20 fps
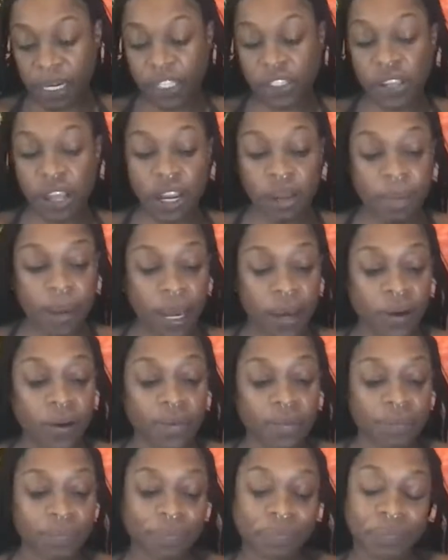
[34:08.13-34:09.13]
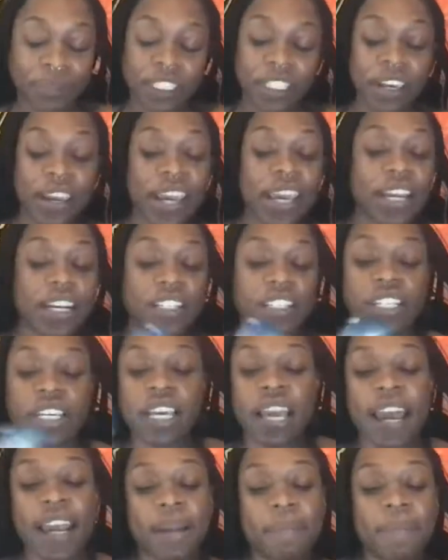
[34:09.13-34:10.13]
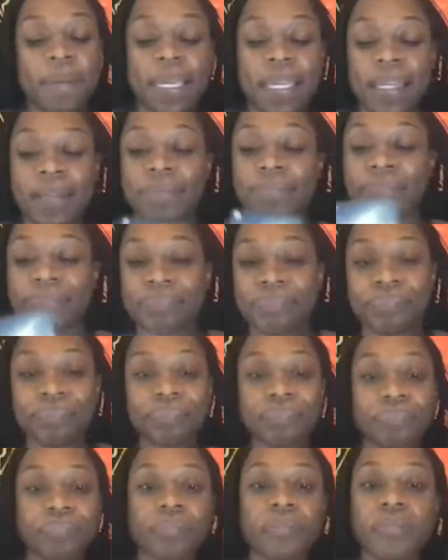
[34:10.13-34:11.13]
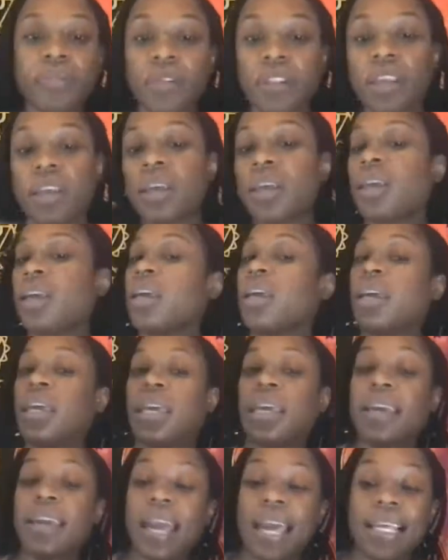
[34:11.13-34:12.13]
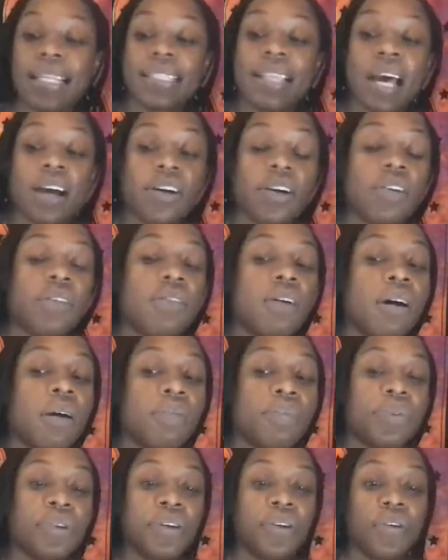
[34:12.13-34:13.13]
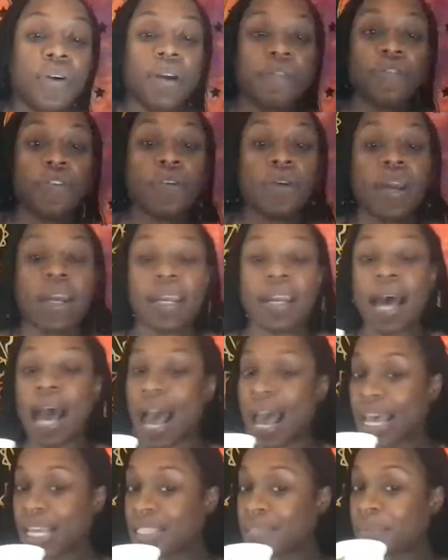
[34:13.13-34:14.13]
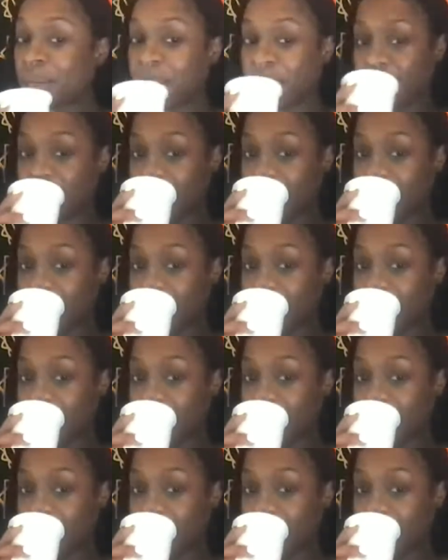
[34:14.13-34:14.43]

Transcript: it's all about your energy. Got to be it's not gonna come through if you hitting a Heisman on